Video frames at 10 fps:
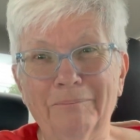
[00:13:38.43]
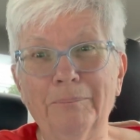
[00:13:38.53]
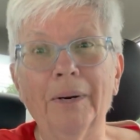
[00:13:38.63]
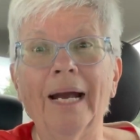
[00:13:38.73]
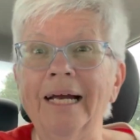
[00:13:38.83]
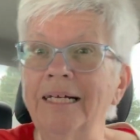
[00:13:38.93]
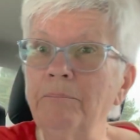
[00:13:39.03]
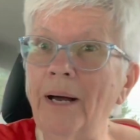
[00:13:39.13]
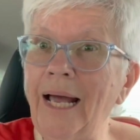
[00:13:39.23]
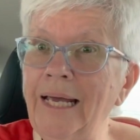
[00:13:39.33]
But I didn't
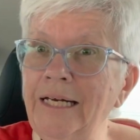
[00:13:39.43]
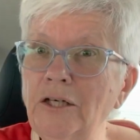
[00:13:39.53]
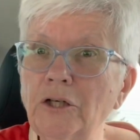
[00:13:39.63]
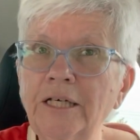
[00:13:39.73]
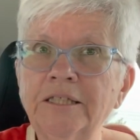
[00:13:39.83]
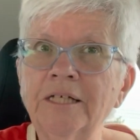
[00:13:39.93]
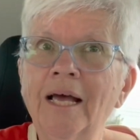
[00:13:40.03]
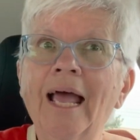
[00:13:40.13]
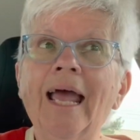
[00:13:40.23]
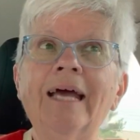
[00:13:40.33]
buy any cookies.
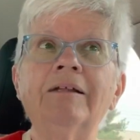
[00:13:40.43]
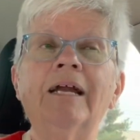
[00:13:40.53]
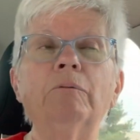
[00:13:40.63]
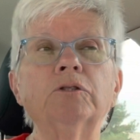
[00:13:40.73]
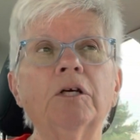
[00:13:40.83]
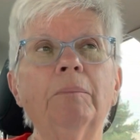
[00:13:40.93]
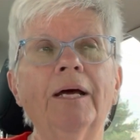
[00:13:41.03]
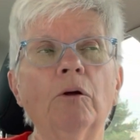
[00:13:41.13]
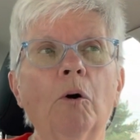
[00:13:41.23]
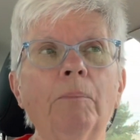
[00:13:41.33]
And then I was going to
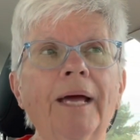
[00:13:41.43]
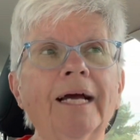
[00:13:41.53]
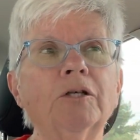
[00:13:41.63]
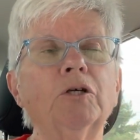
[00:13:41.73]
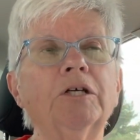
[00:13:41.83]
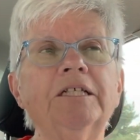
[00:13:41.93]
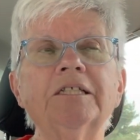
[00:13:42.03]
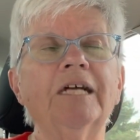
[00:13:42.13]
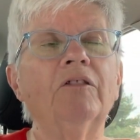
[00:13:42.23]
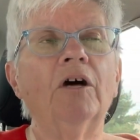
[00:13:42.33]
buy the whole pack of cookies,
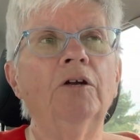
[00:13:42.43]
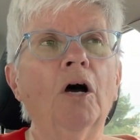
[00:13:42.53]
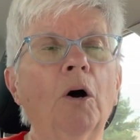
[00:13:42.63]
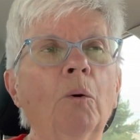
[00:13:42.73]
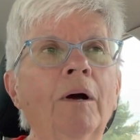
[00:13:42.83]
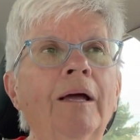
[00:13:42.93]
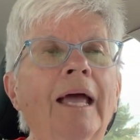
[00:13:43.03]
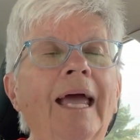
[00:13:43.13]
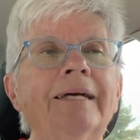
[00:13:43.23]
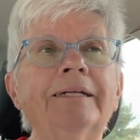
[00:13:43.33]
and I thought, no.
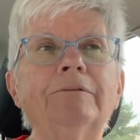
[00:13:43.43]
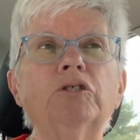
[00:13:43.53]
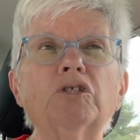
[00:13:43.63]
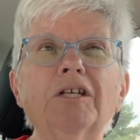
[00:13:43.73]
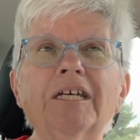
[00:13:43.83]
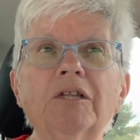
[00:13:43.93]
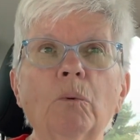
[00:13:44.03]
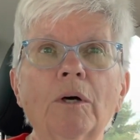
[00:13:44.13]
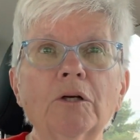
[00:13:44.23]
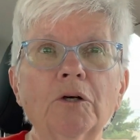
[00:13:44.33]
And then I was just going to get the
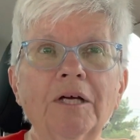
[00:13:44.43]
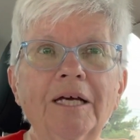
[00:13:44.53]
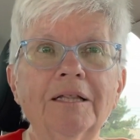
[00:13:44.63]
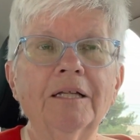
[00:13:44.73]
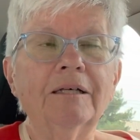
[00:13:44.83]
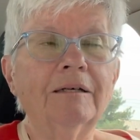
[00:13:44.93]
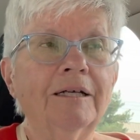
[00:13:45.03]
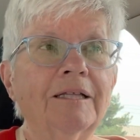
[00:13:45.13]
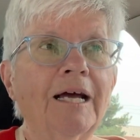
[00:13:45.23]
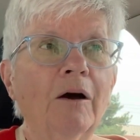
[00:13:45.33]
one cookie at
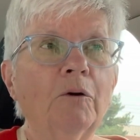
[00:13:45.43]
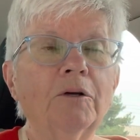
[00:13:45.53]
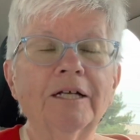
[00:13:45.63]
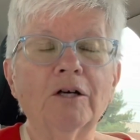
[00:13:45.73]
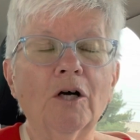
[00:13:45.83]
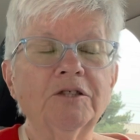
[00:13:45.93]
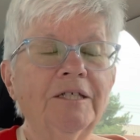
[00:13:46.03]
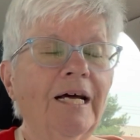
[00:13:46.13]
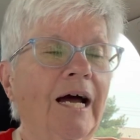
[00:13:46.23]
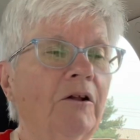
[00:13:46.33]
the counter that cost
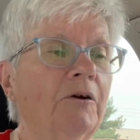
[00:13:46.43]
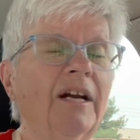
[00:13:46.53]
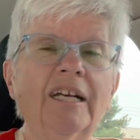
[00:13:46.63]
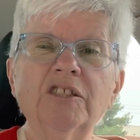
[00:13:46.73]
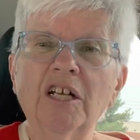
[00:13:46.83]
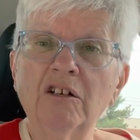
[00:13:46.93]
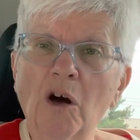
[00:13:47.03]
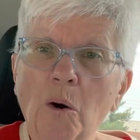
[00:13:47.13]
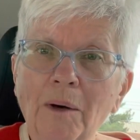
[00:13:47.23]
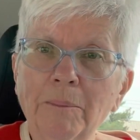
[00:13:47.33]
a dollar, and I said,
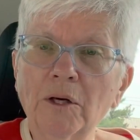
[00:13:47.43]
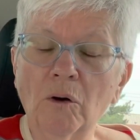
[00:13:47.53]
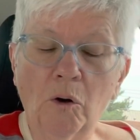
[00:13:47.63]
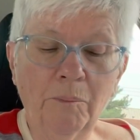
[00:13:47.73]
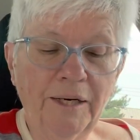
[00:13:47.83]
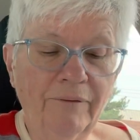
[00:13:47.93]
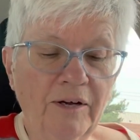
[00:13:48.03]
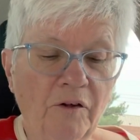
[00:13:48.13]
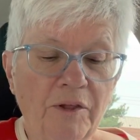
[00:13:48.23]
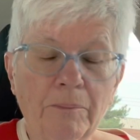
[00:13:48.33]
no, I'm going to go home and have a
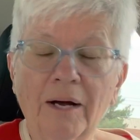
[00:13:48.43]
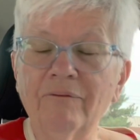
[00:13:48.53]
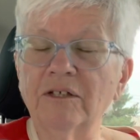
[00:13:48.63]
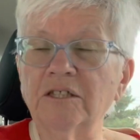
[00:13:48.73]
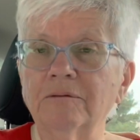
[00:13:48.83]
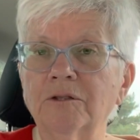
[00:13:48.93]
healthy breakfast.